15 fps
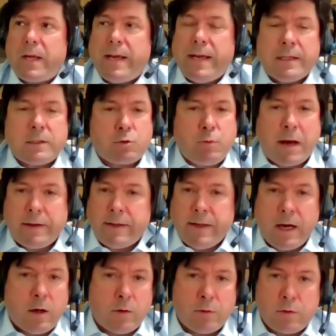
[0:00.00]
it's right
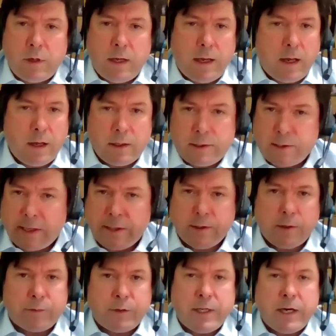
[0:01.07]
now
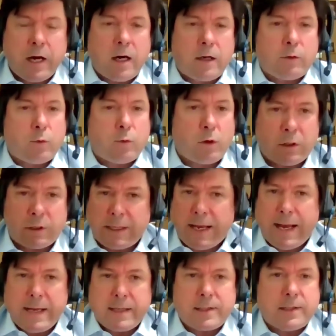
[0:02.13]
state-of-the-art,
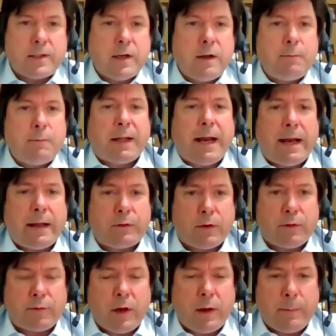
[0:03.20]
world-class plant
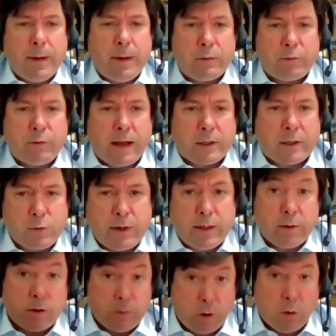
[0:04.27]
of
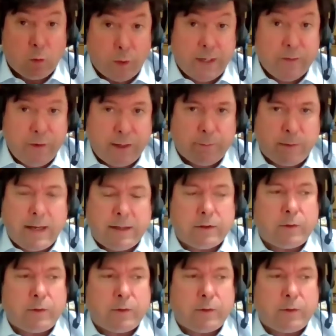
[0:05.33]
manufacturing, a weaving plant, of